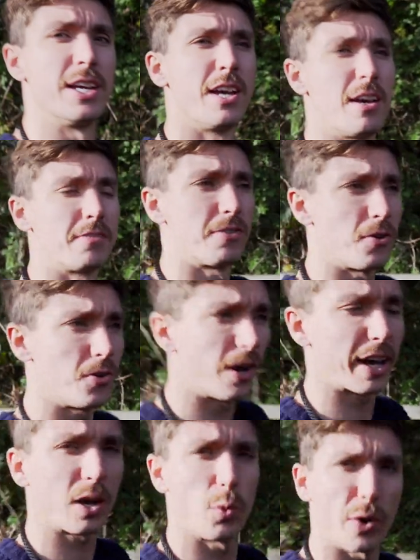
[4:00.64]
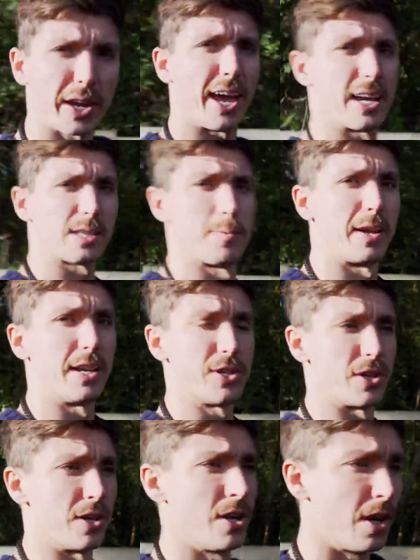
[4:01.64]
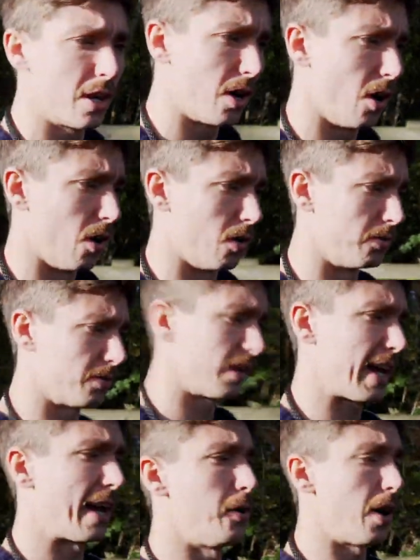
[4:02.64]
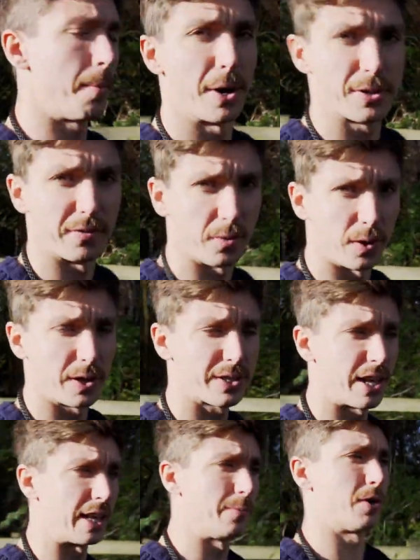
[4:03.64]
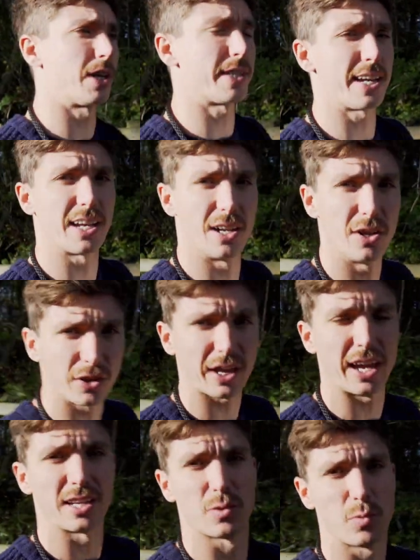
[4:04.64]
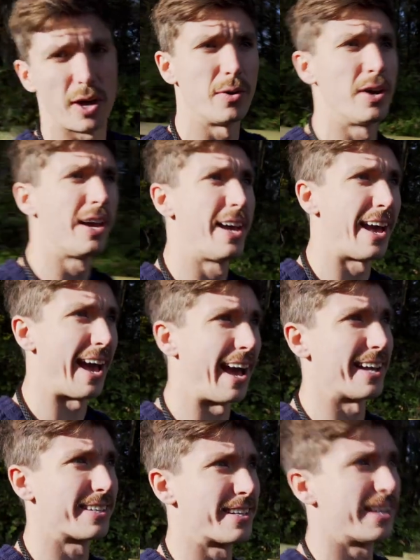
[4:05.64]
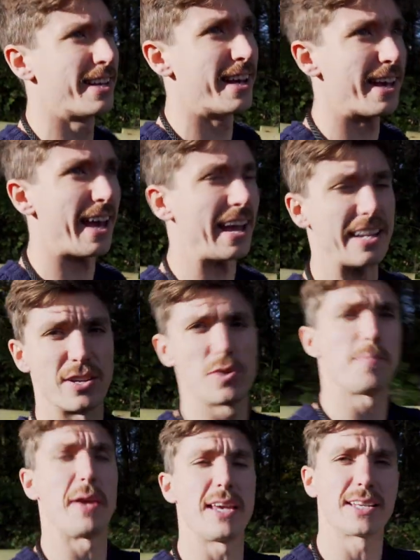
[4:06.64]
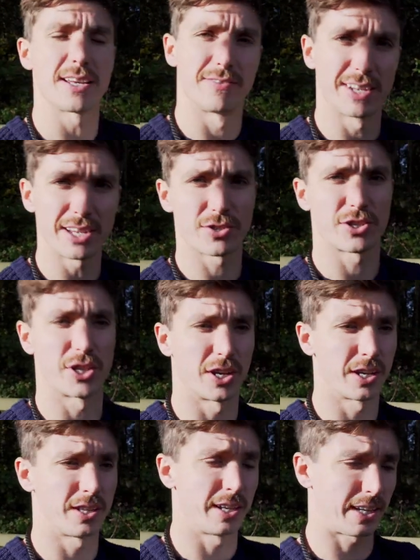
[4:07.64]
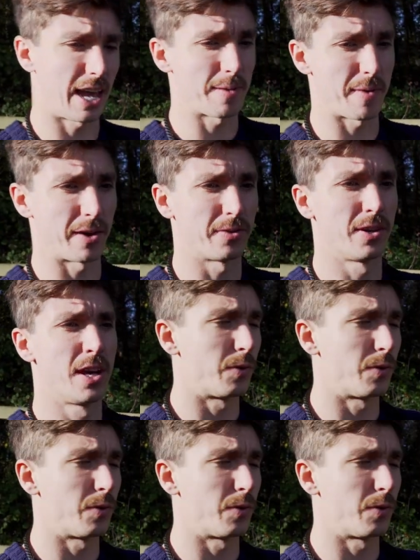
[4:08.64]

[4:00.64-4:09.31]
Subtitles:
for a quick explanation of how hypertrophy works, and then we're going to take a look as well at a new piece of literature that came out,